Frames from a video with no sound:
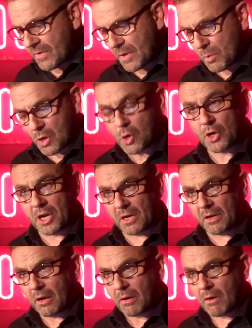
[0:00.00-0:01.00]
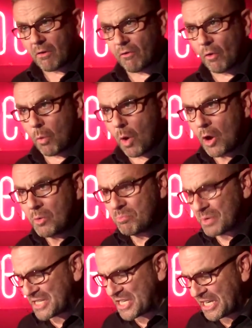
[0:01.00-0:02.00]
They were looking for one
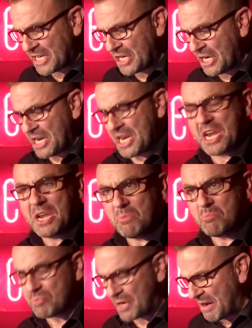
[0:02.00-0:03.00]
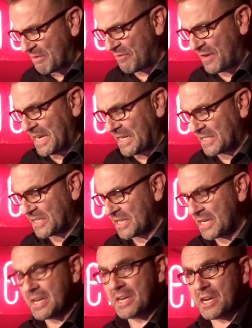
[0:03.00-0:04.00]
particular inbred
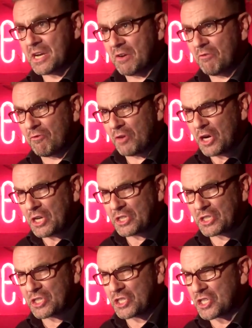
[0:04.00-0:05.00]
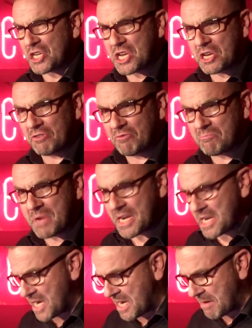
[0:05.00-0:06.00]
face in a vast sea of
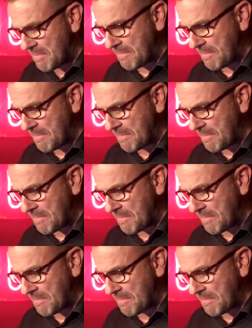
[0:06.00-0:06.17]
many.